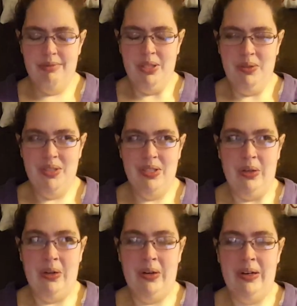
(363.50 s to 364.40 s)
That was
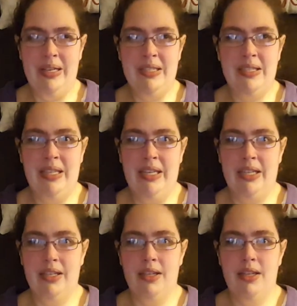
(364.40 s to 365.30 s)
the hardest
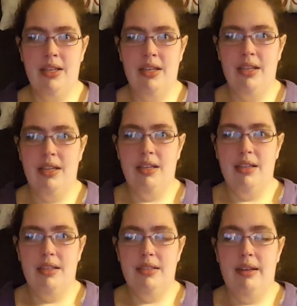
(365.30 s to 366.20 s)
thing
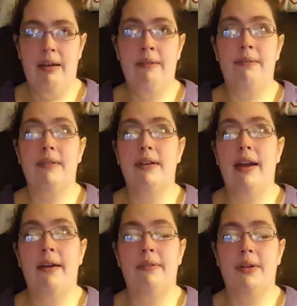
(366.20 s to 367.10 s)
to
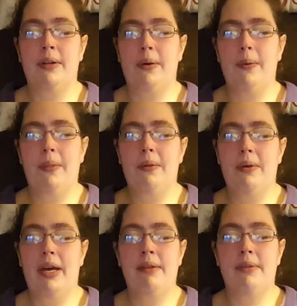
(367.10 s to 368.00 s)
ever go
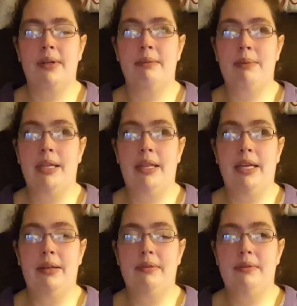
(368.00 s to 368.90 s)
through ever in my
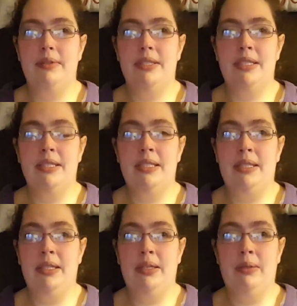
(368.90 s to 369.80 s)
life, to
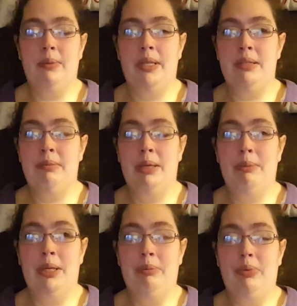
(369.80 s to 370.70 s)
sit there and watch my
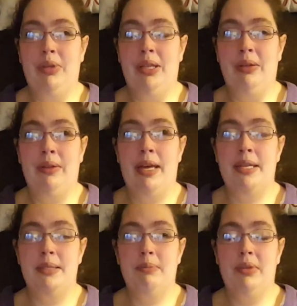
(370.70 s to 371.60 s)
mom breathe her
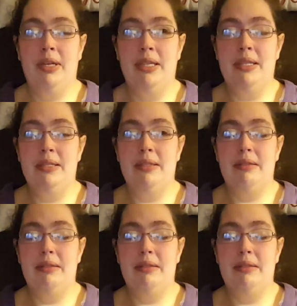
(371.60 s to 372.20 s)
last breaths.